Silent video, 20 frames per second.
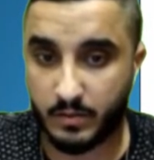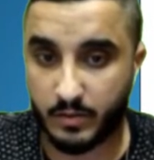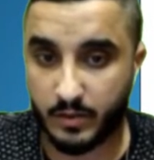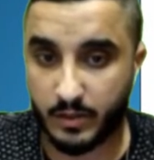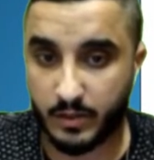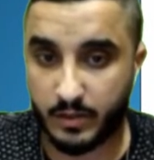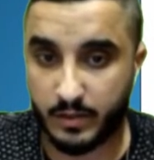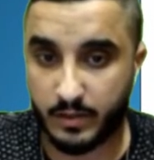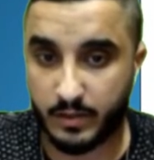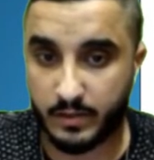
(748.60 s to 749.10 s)

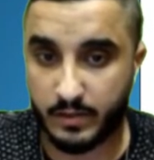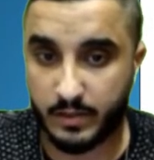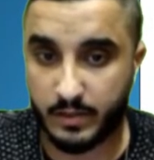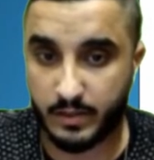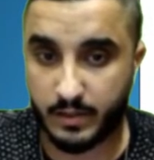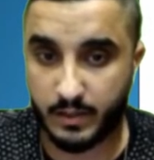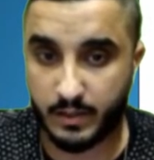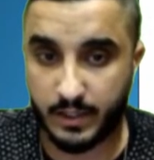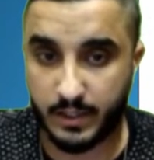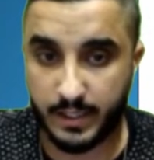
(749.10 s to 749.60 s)
Can this
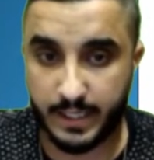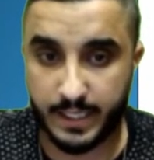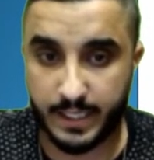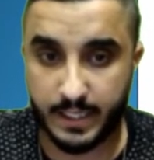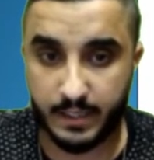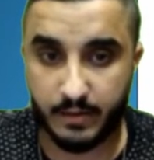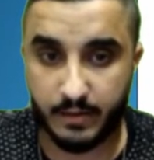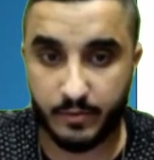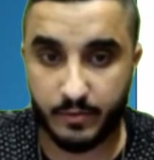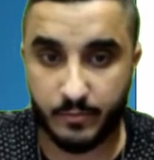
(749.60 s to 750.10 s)
thing get out
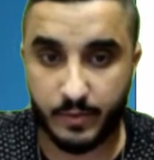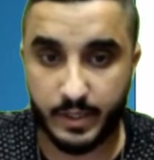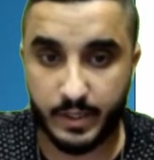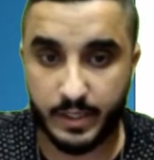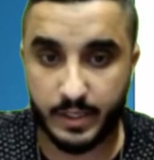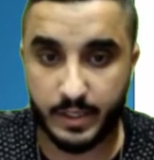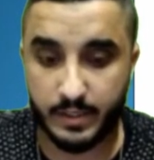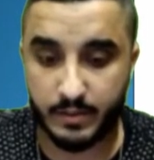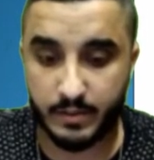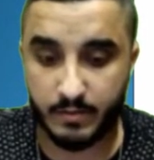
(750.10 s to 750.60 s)
of the
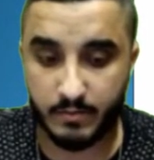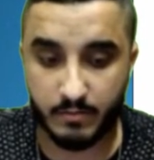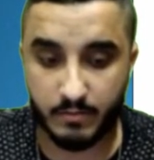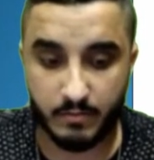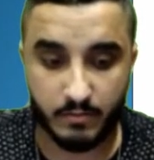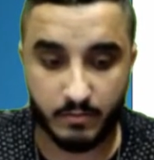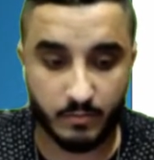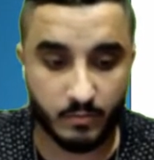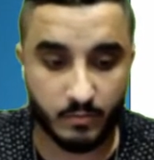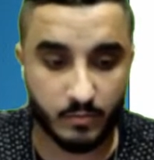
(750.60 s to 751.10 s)
way?
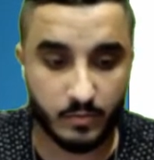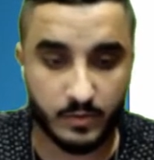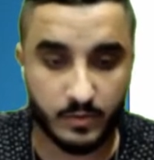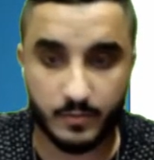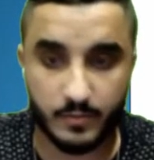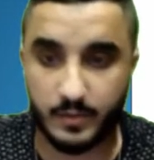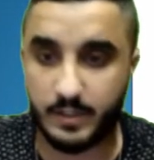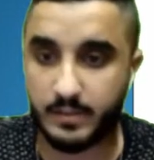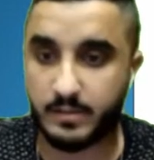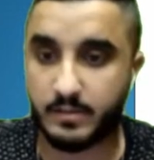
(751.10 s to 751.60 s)

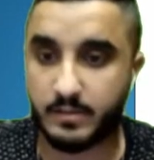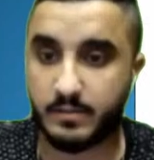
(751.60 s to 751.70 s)
Sweet.